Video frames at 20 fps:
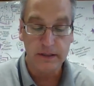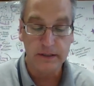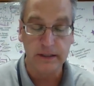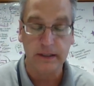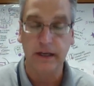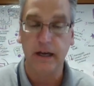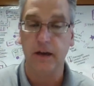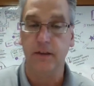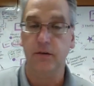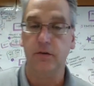
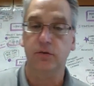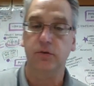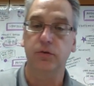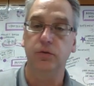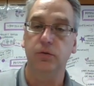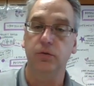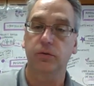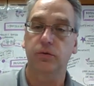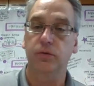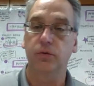together
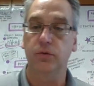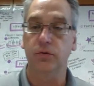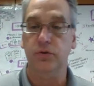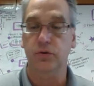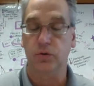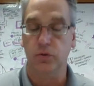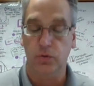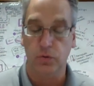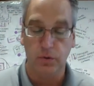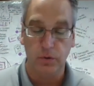to to the
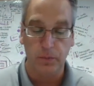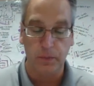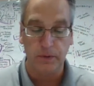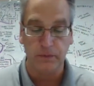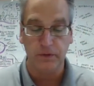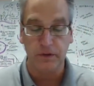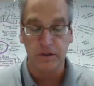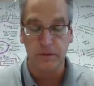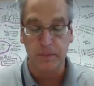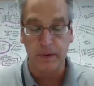school, and we
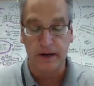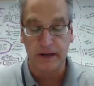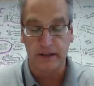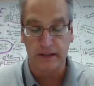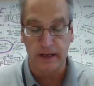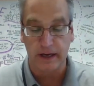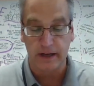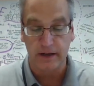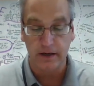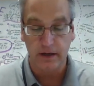
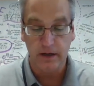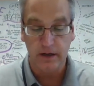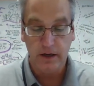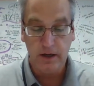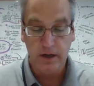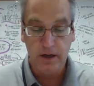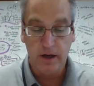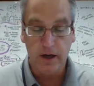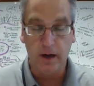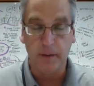respect that.
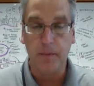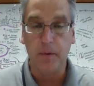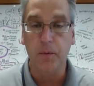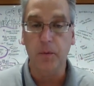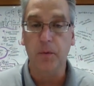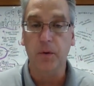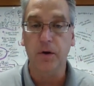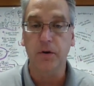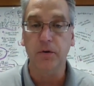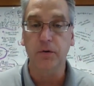Uh, but
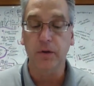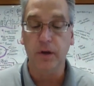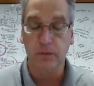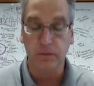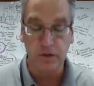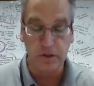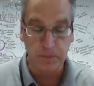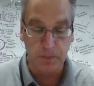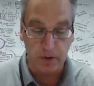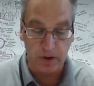we want to do that
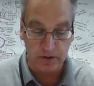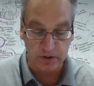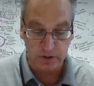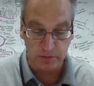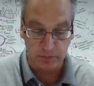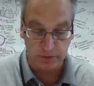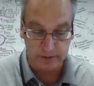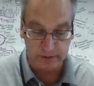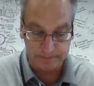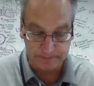
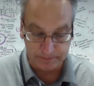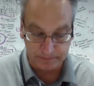responsibly